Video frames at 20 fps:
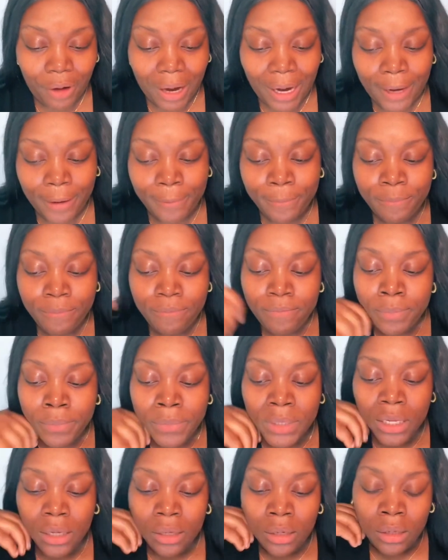right?
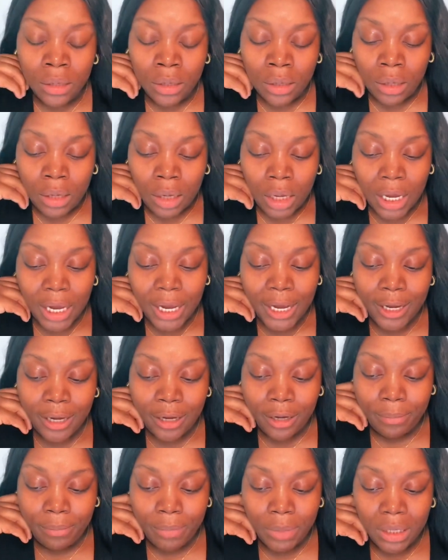
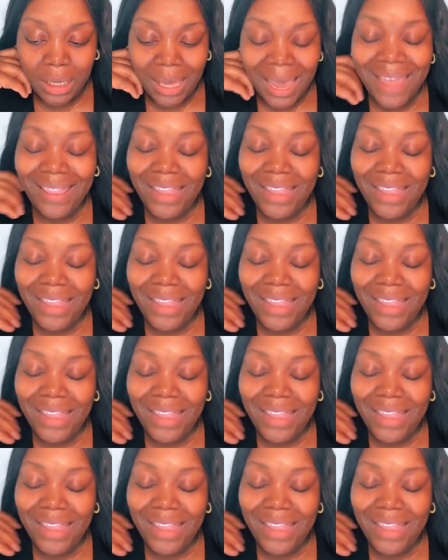And